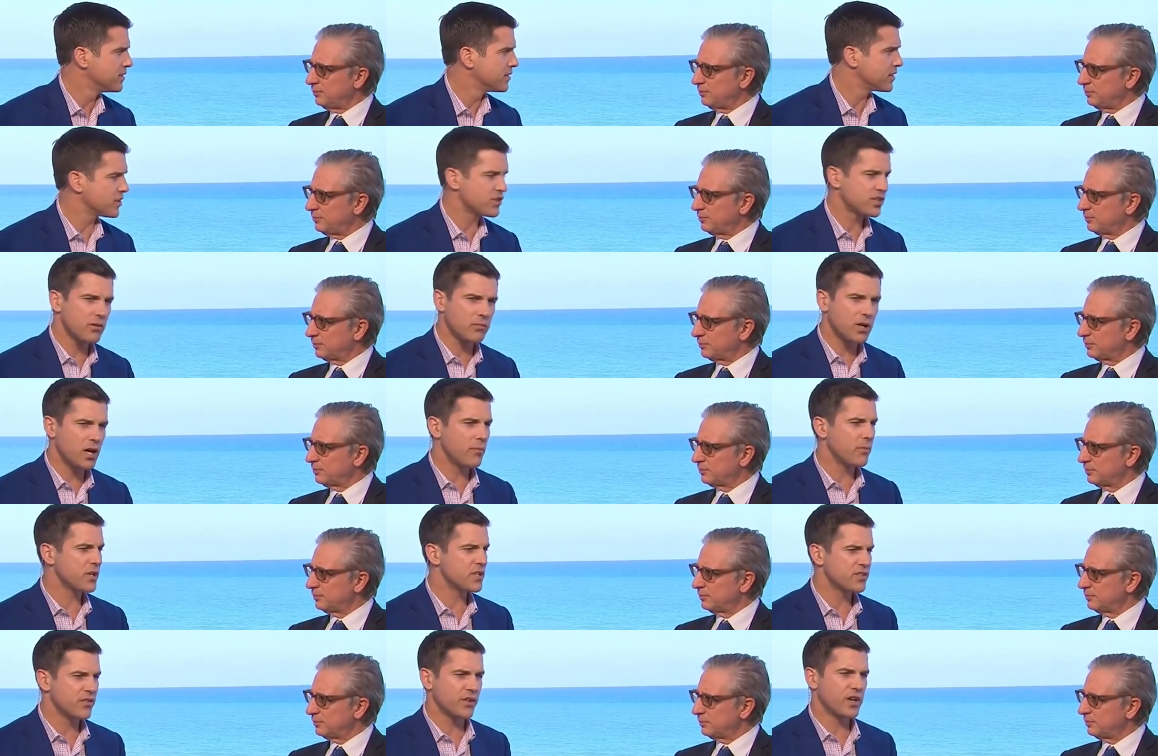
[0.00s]
Speaker 1: There's some
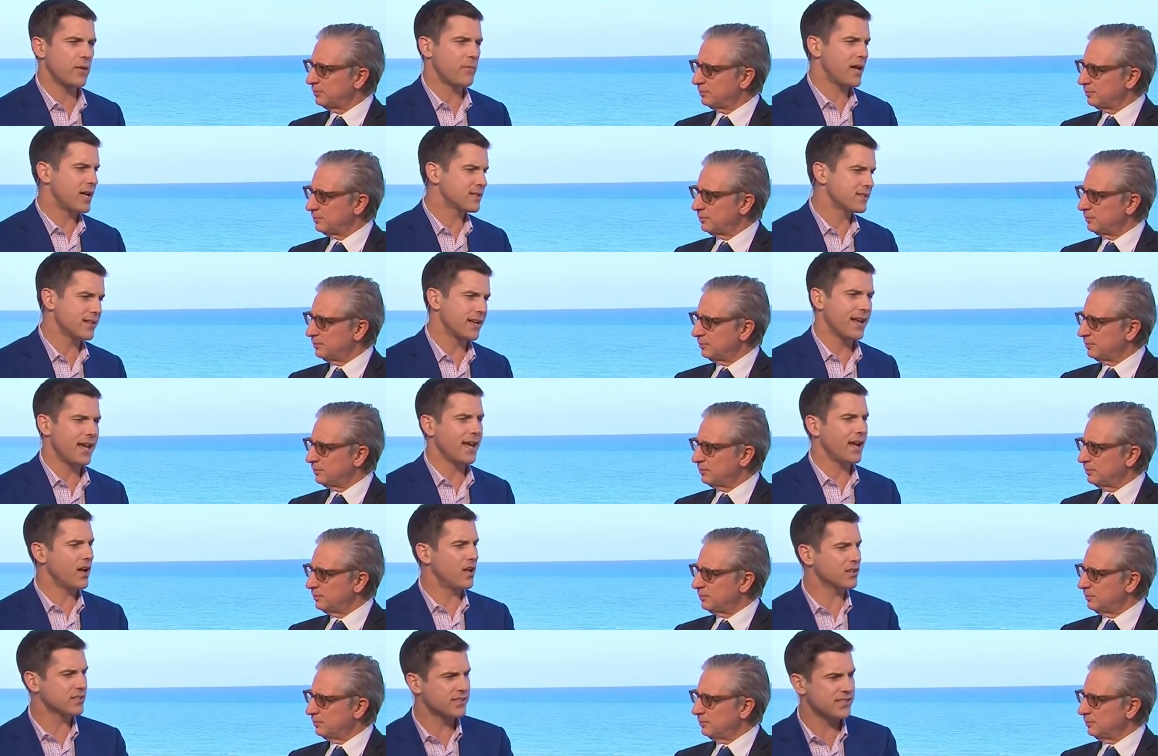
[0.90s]
companies who have come out and said,
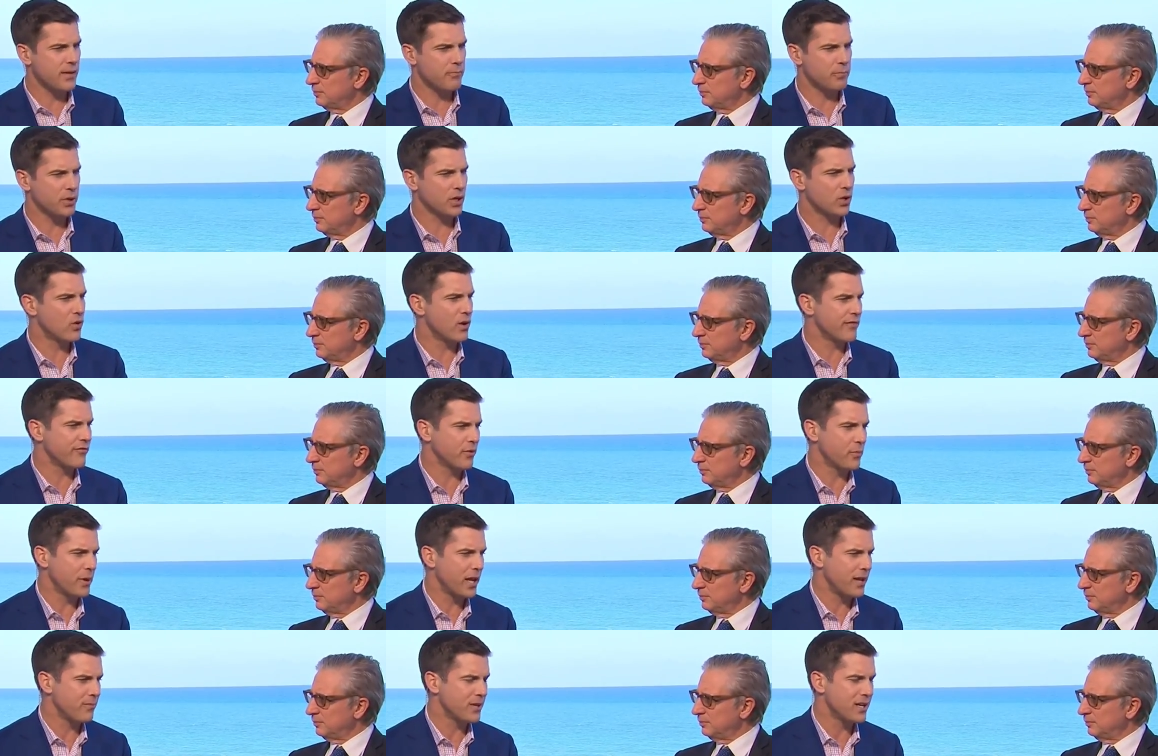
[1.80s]
"Hey, I'll accept Bitcoin for
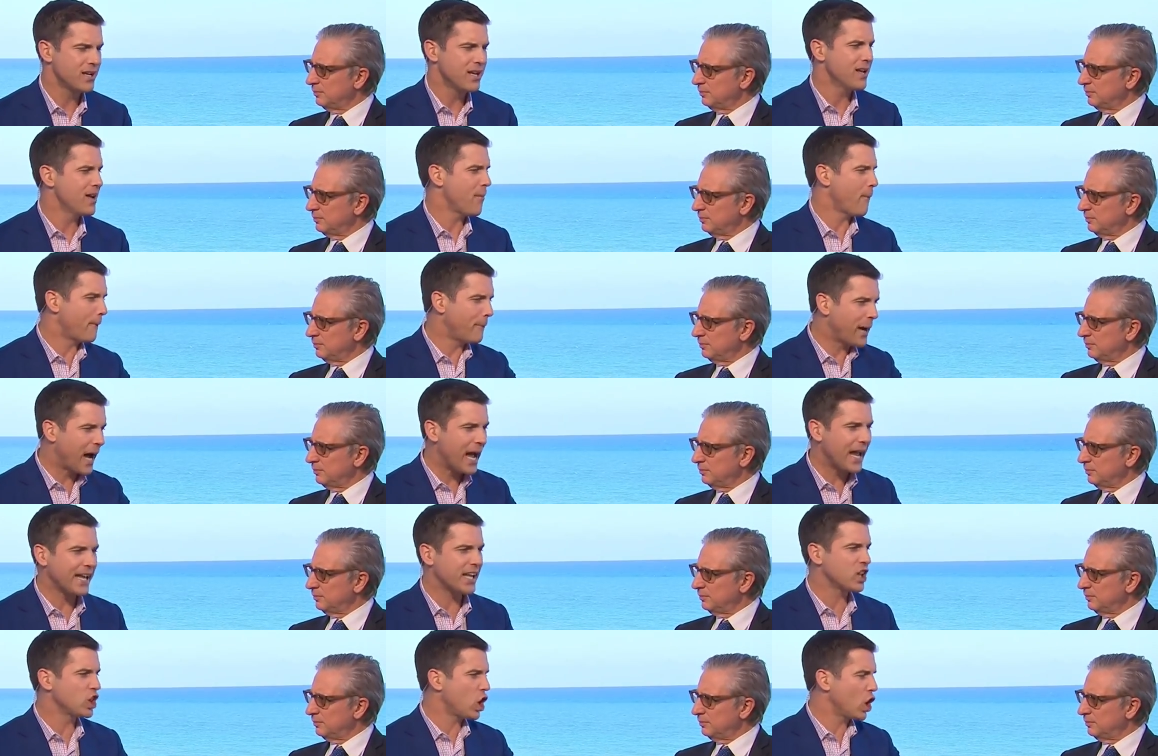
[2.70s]
payment."
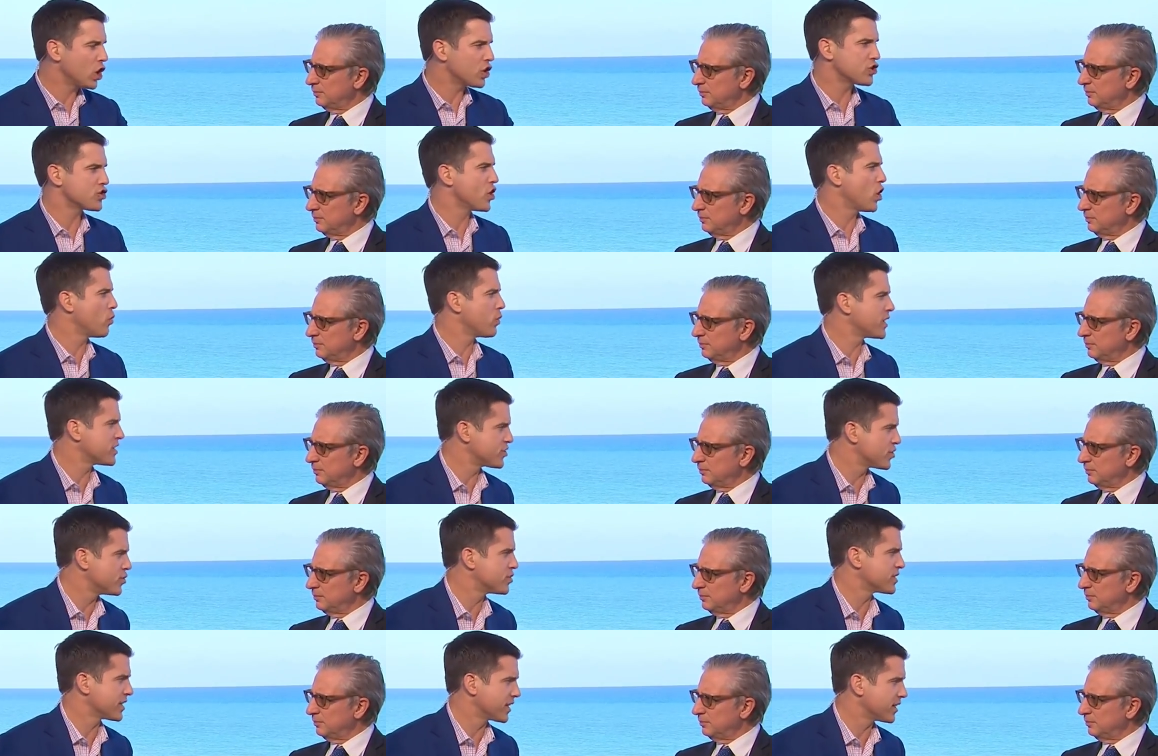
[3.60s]
By and large, no one is
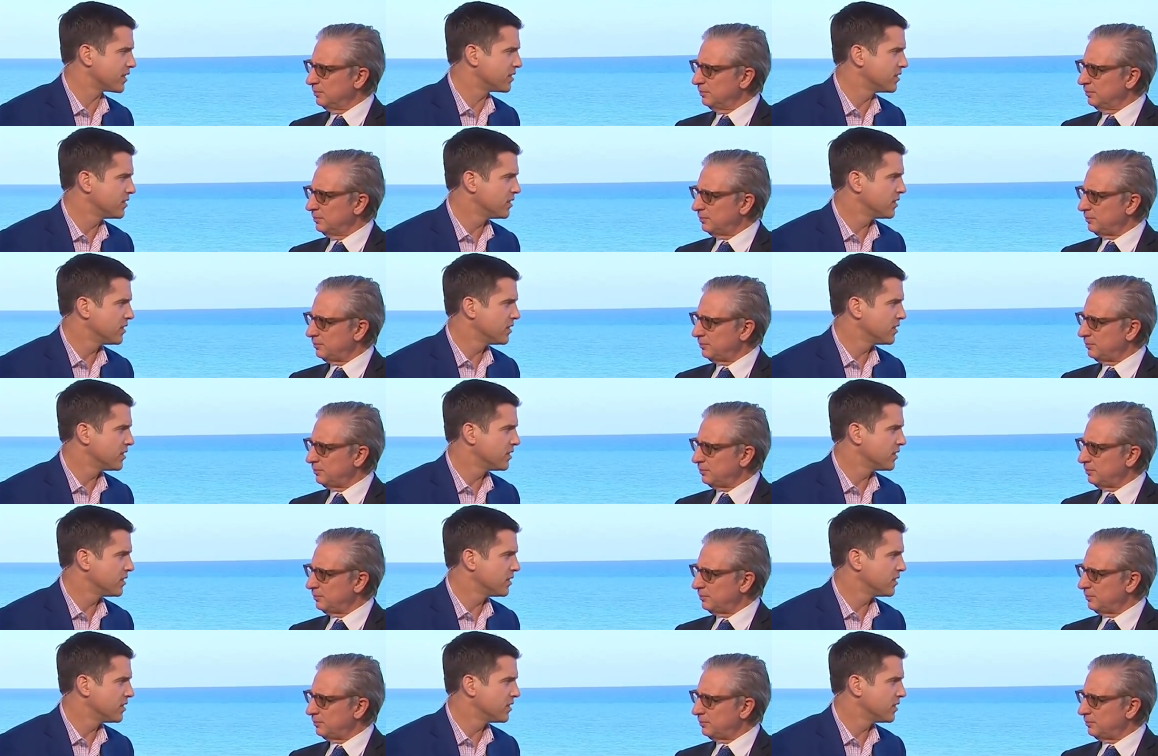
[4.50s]
using it.